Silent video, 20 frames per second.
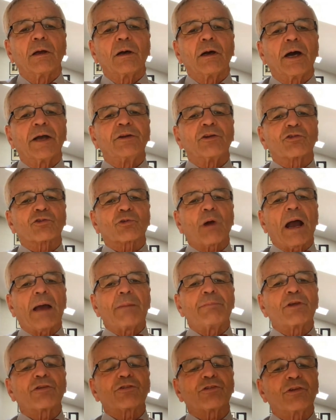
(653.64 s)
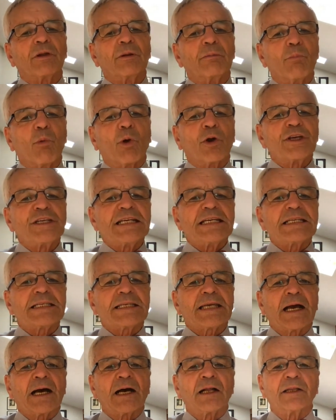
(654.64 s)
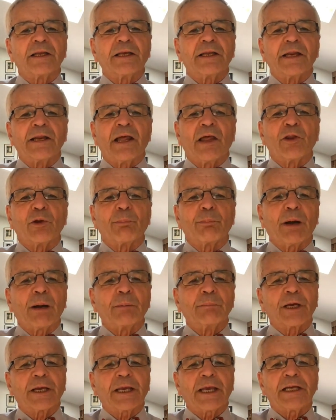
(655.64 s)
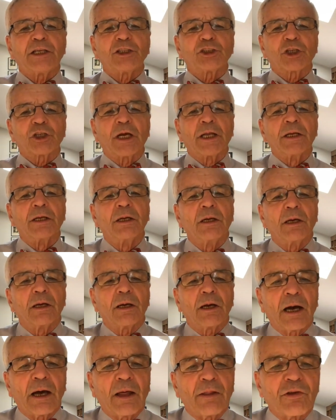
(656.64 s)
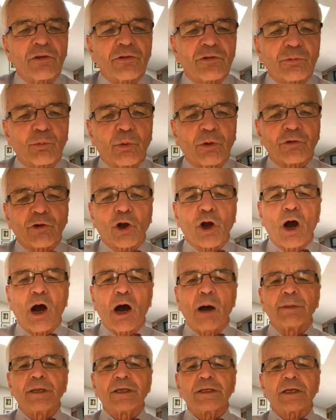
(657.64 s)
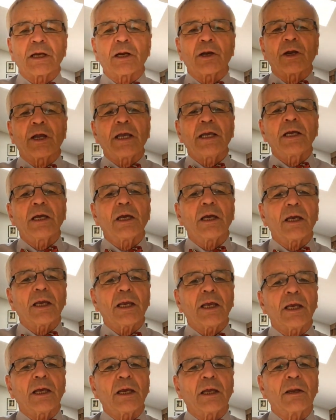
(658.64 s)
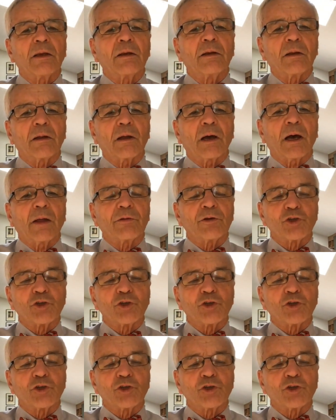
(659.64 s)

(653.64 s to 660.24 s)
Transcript: I described this in more detail in another publication. This was a commentary in the